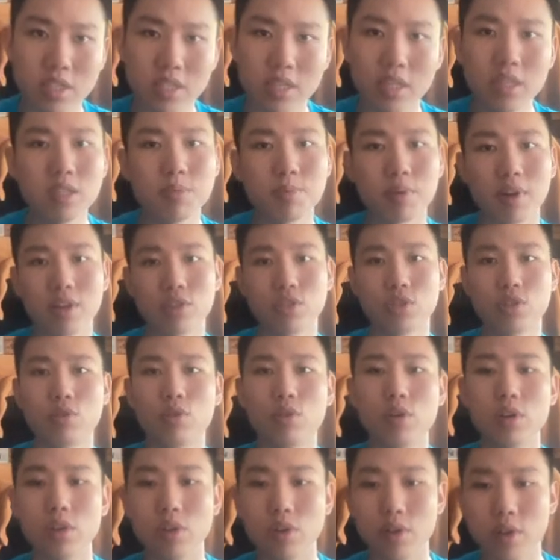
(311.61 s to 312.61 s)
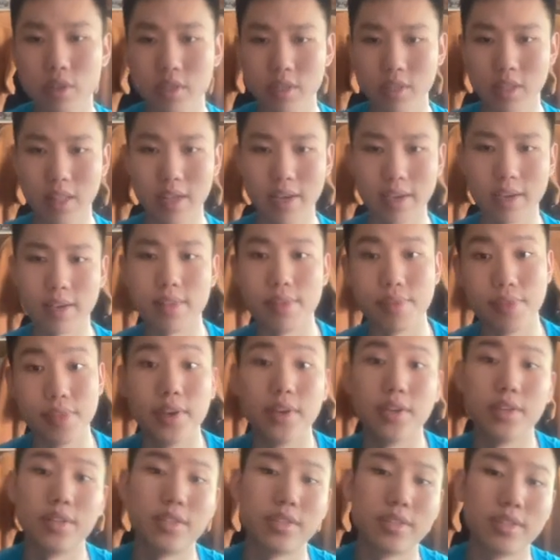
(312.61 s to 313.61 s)
This paratrachoid looks like
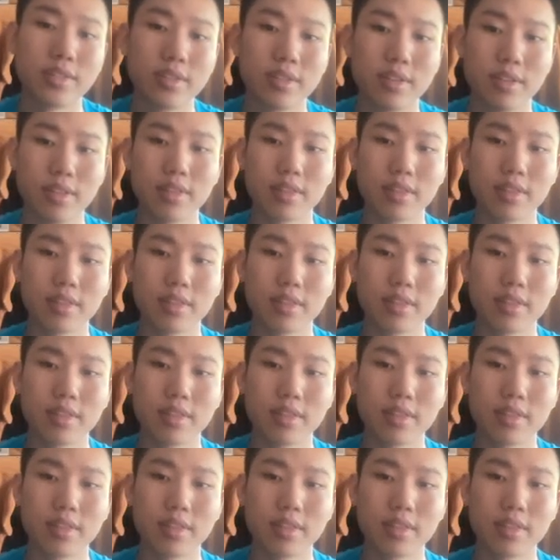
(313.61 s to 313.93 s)
this.